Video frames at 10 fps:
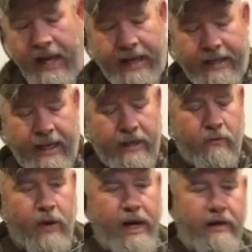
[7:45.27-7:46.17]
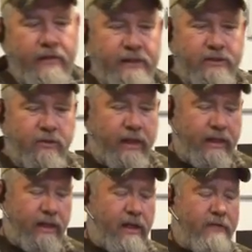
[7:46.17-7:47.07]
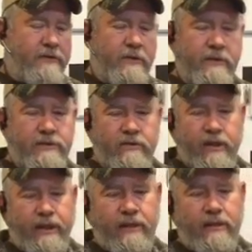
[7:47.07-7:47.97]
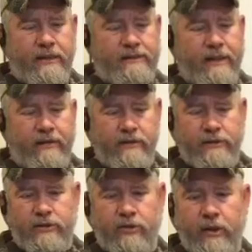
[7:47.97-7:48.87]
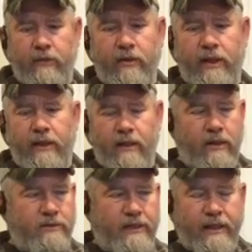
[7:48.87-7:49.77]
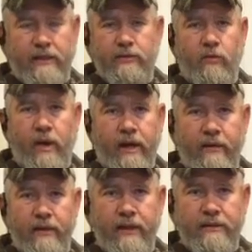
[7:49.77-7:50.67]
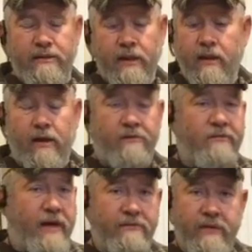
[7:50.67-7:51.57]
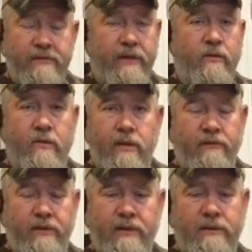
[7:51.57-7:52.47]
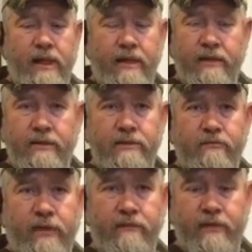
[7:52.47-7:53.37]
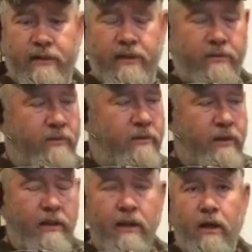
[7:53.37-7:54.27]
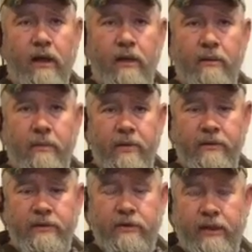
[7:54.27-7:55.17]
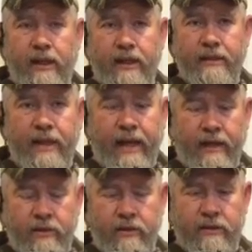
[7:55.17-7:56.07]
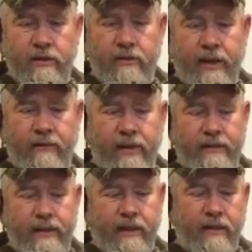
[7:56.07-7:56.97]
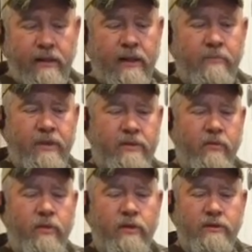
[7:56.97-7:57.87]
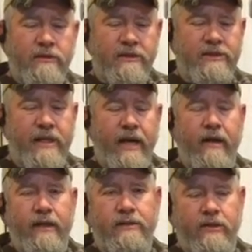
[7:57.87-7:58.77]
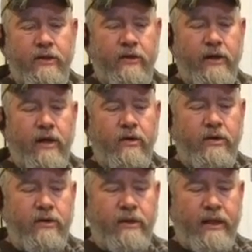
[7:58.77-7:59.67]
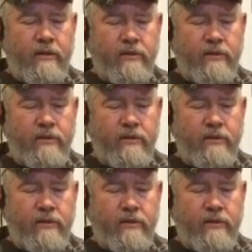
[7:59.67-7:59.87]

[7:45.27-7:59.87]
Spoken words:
I can wire this directly off to a tree. Let's say there's a tree really close. I can just wire this, or 550 cord it if you just got to use some 550 cord up on the tree like that. You can do that right there. But the rules of snaring, so you know you're dealing